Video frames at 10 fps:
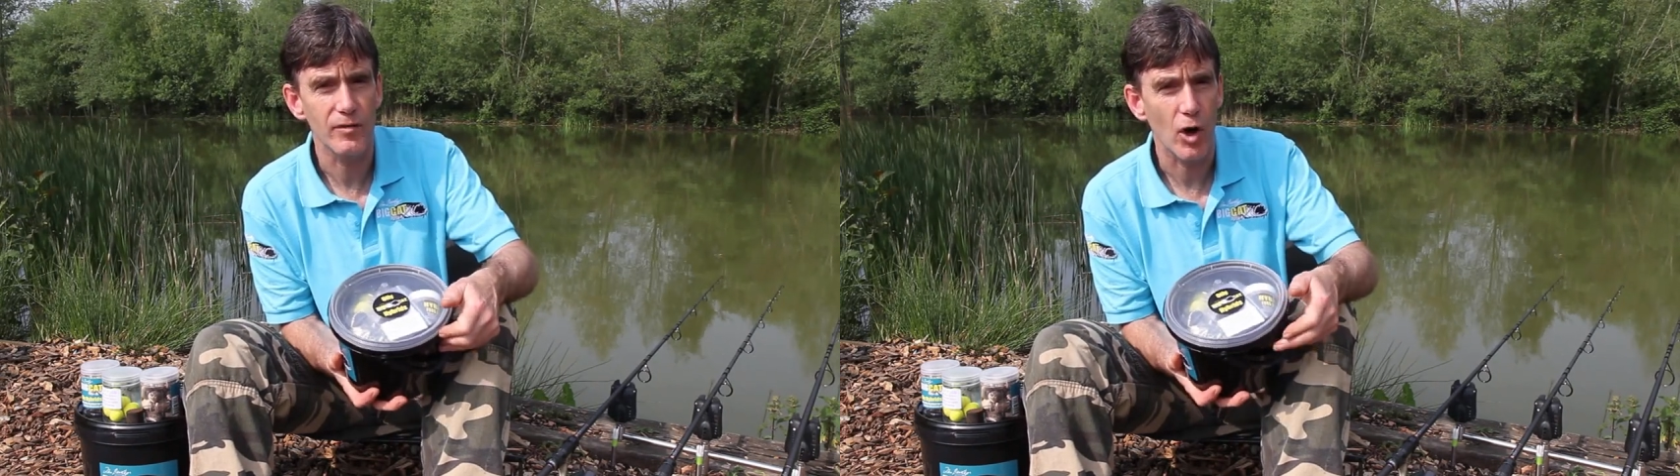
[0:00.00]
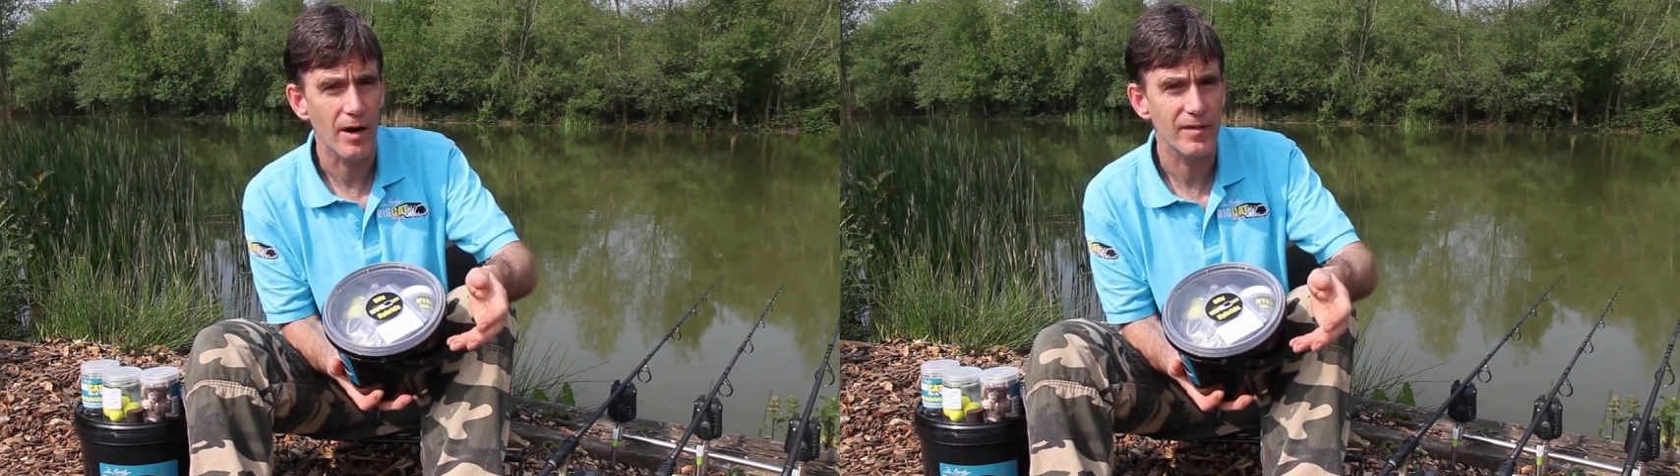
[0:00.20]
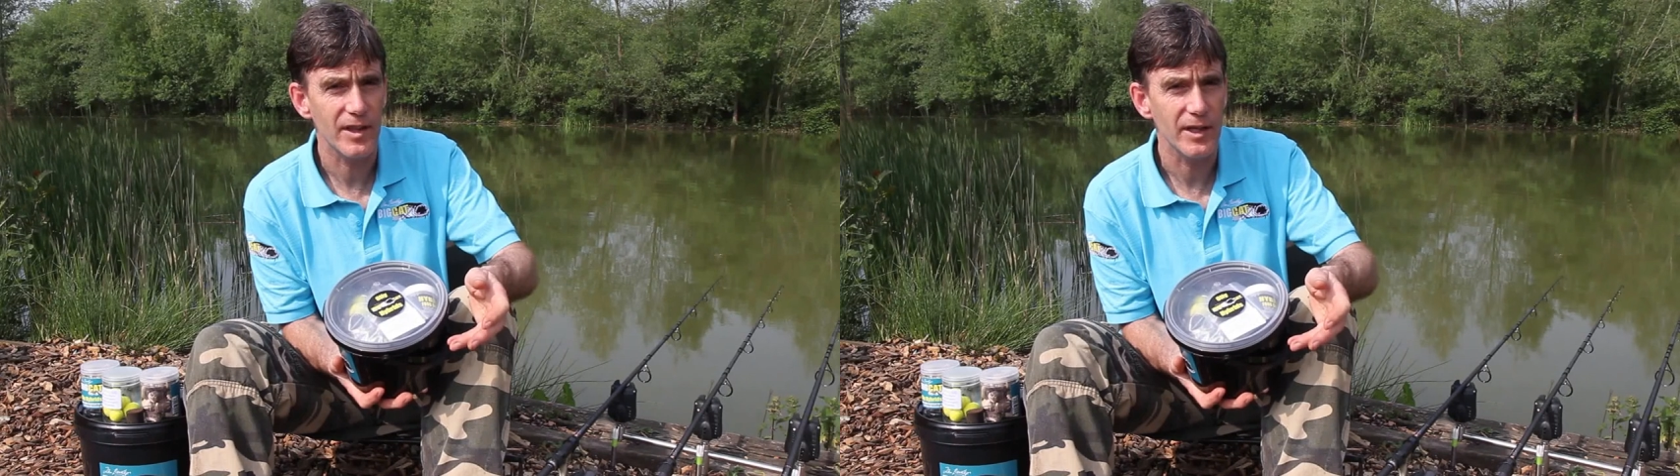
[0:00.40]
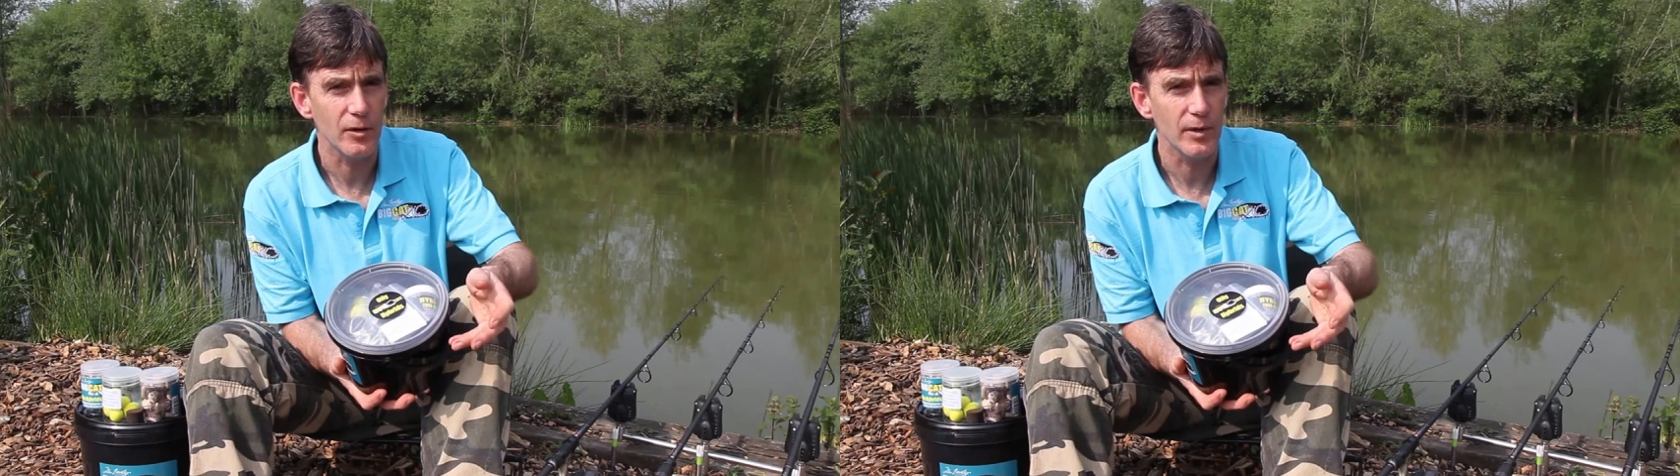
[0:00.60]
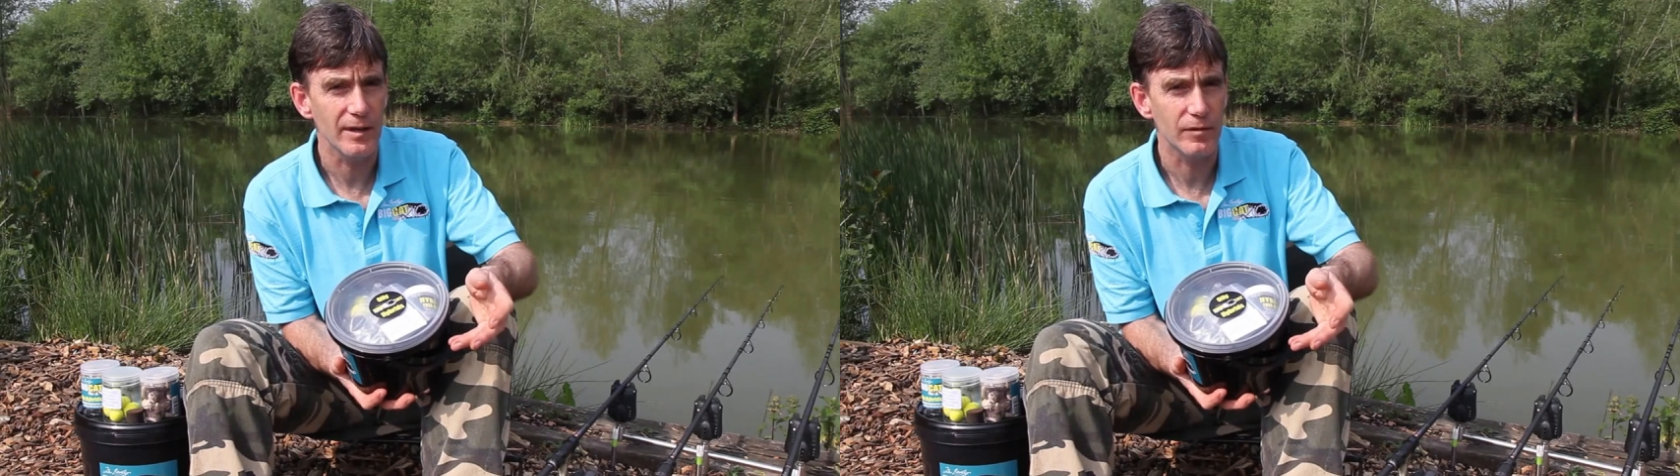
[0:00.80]
you've got everything
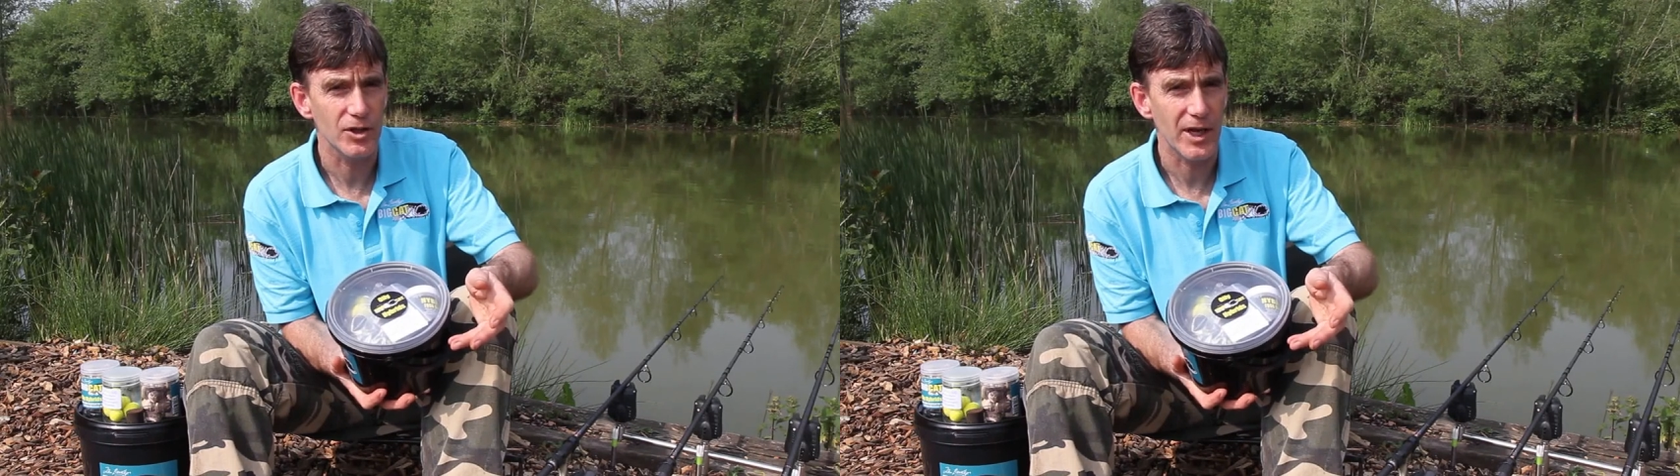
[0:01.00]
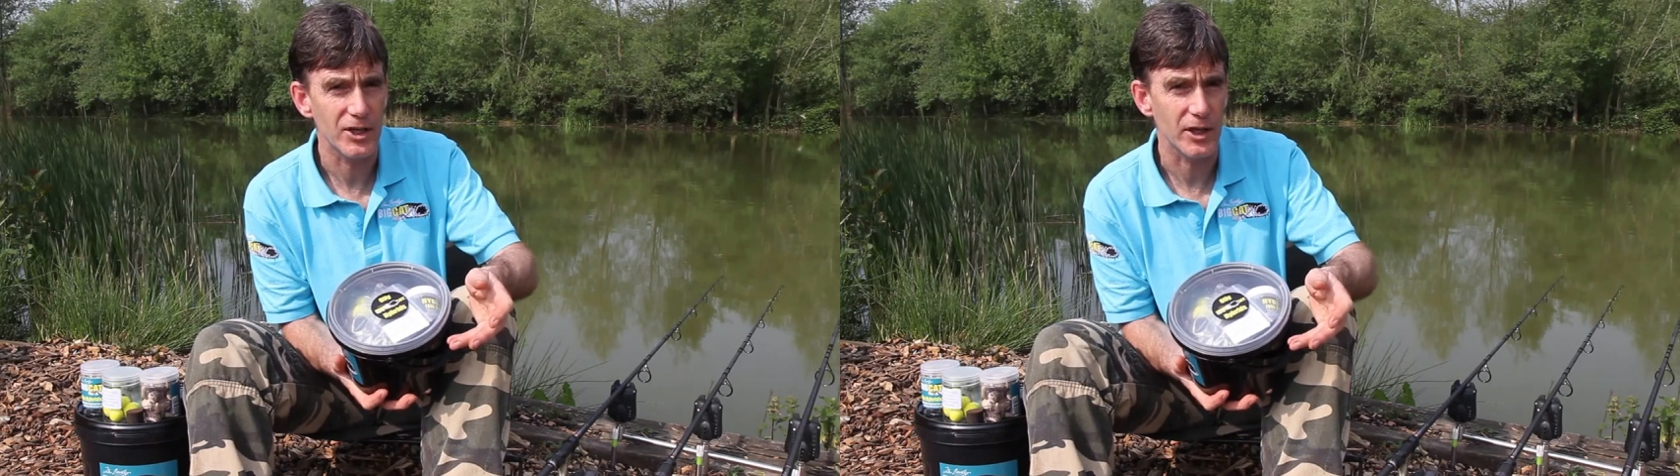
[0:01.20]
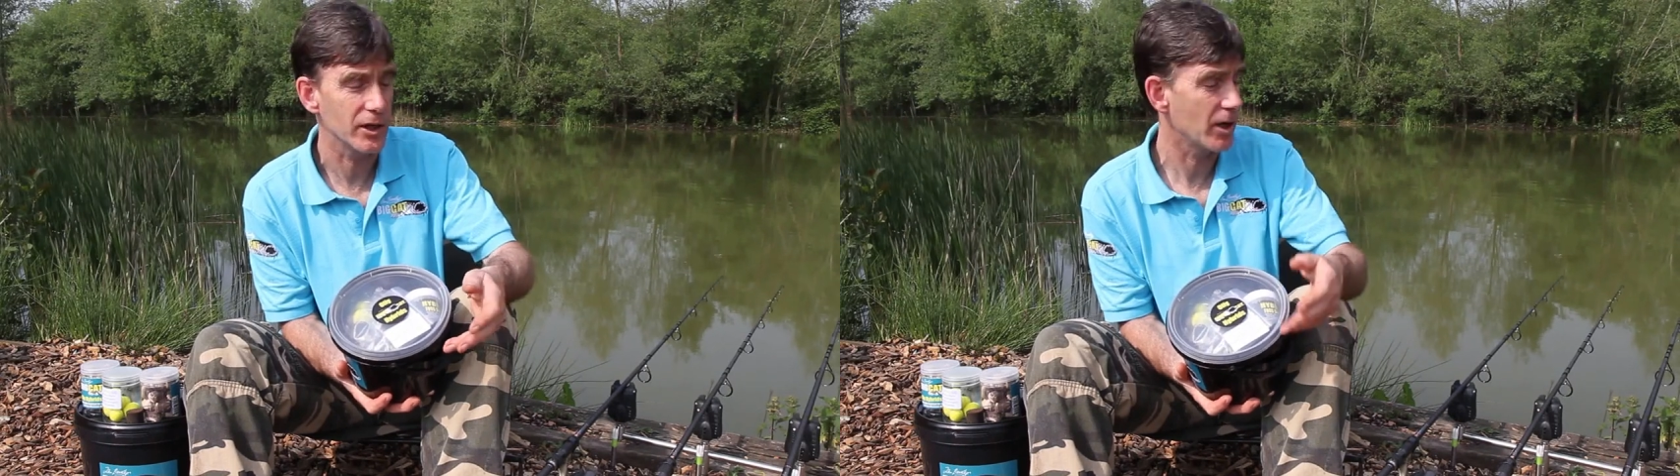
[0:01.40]
you need for a session.